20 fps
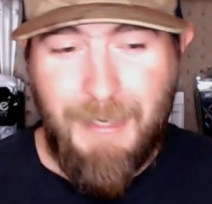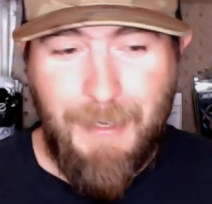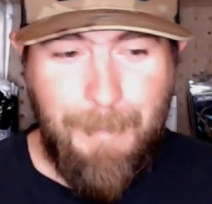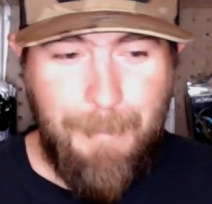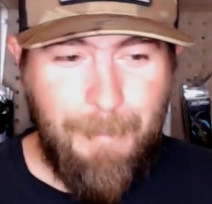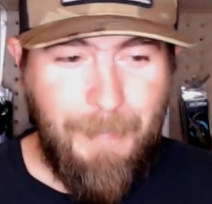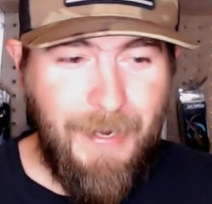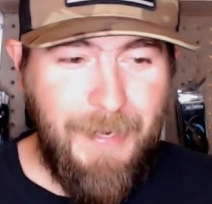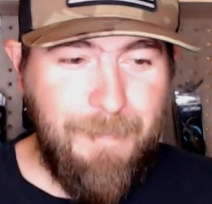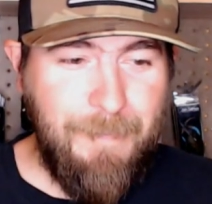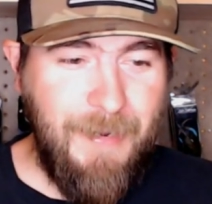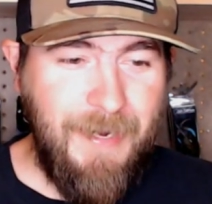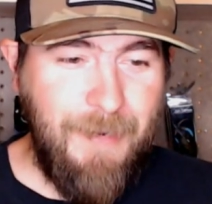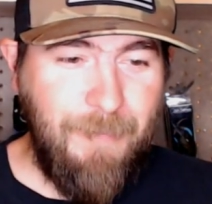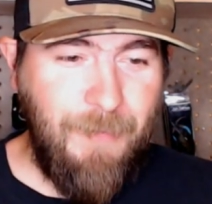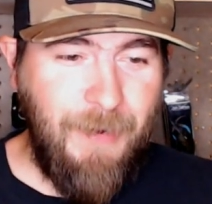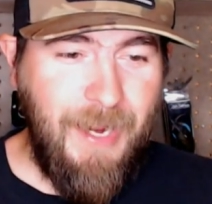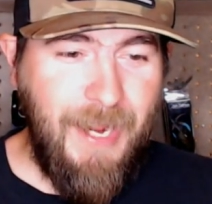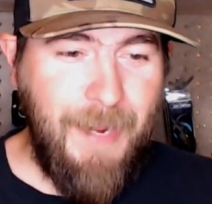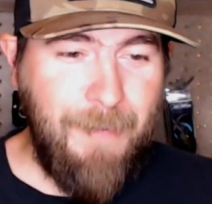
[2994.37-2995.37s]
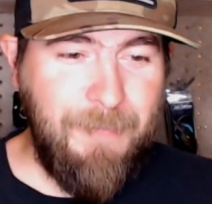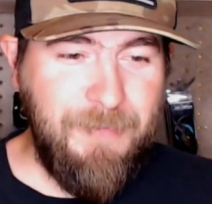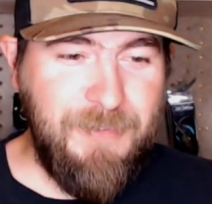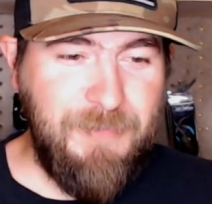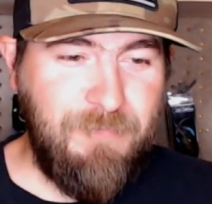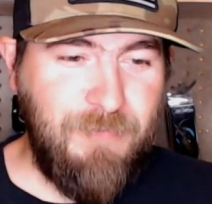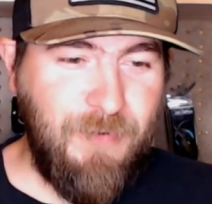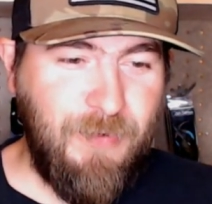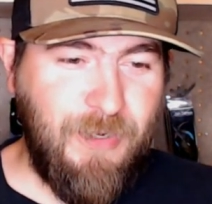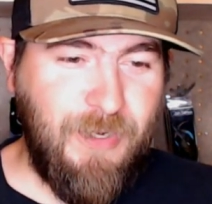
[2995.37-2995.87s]
Bait man, what happens
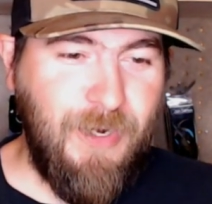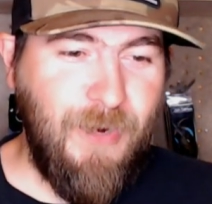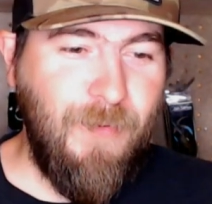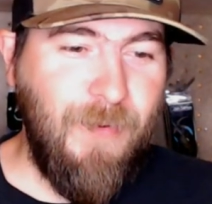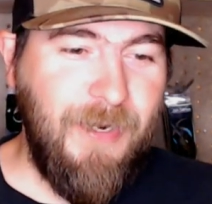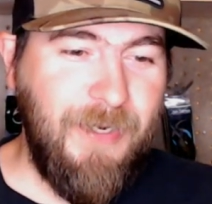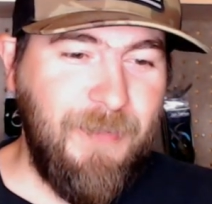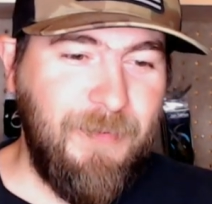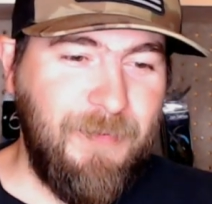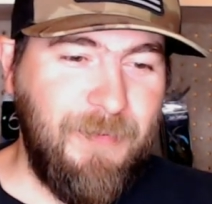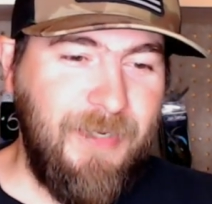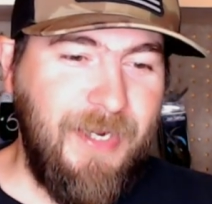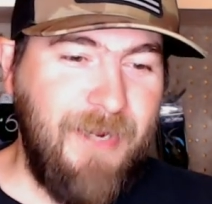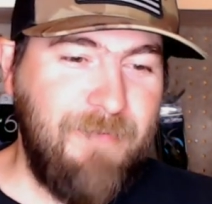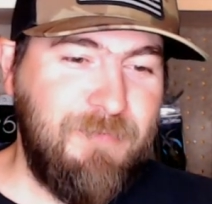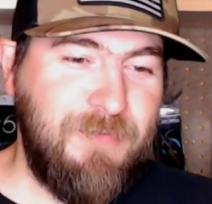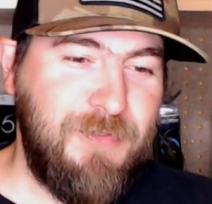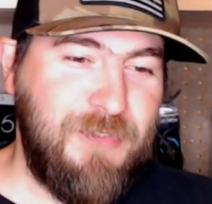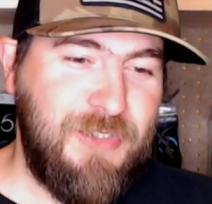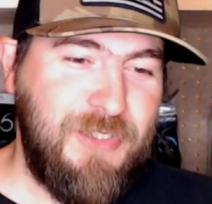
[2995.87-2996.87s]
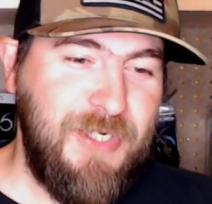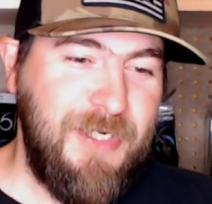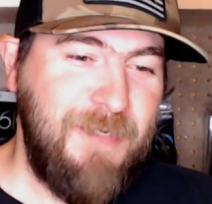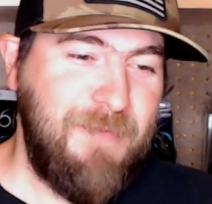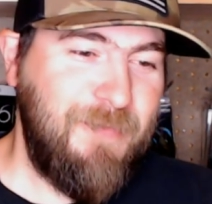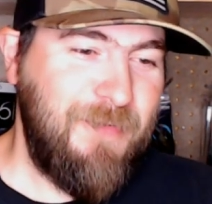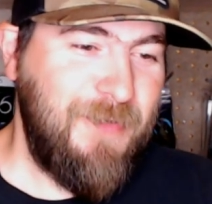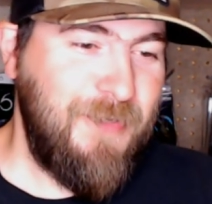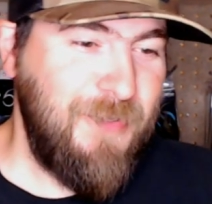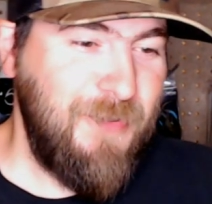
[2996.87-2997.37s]
if you're a co-angler and have to sheet
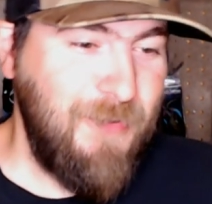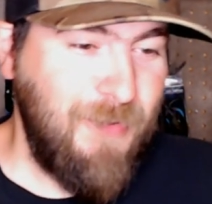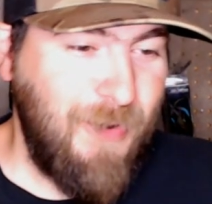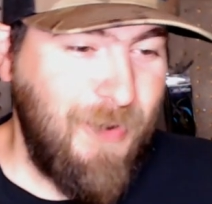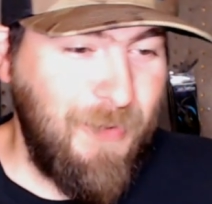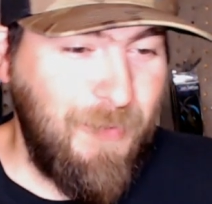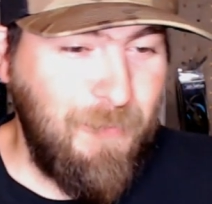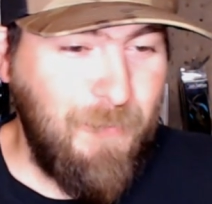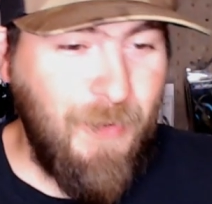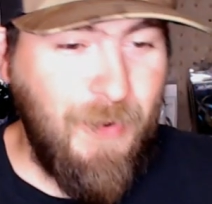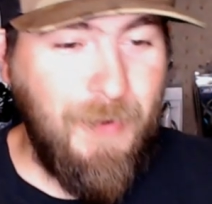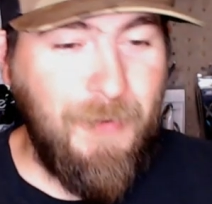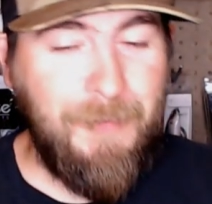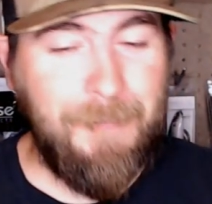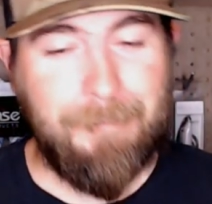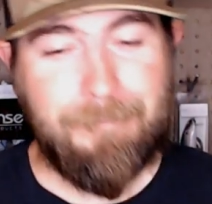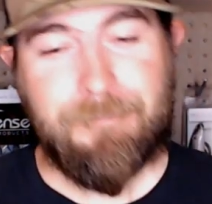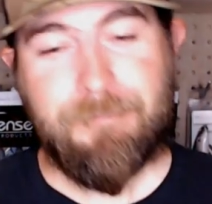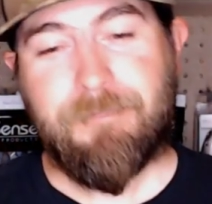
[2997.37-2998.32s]
when you're on the water?